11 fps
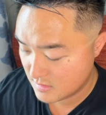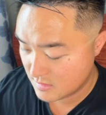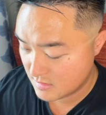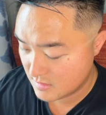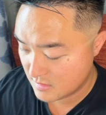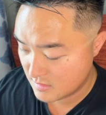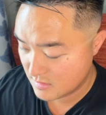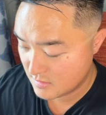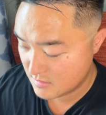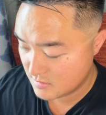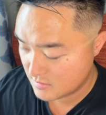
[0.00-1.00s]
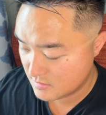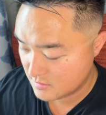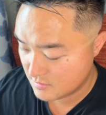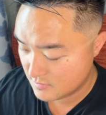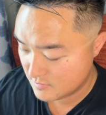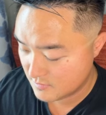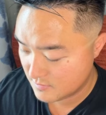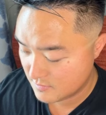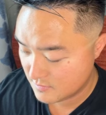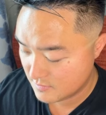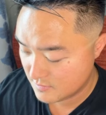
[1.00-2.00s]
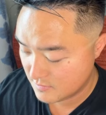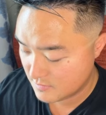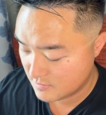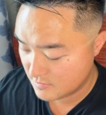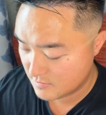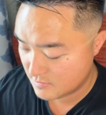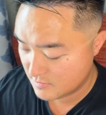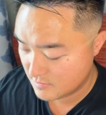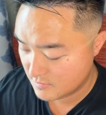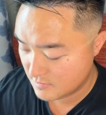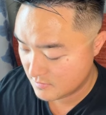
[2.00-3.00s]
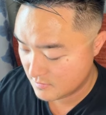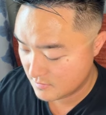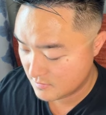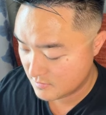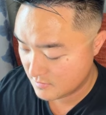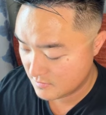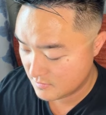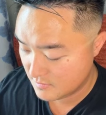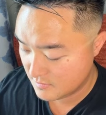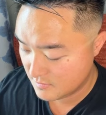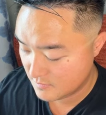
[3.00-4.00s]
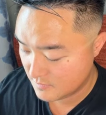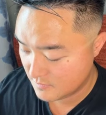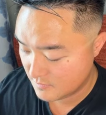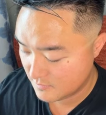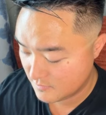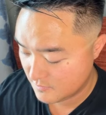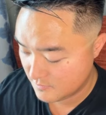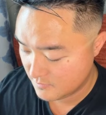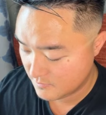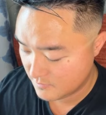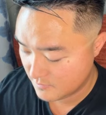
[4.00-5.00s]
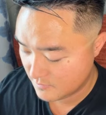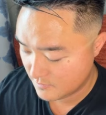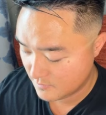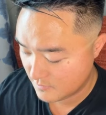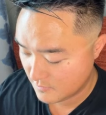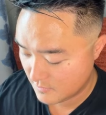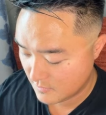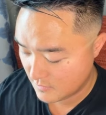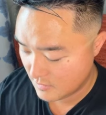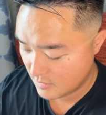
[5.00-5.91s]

(silence)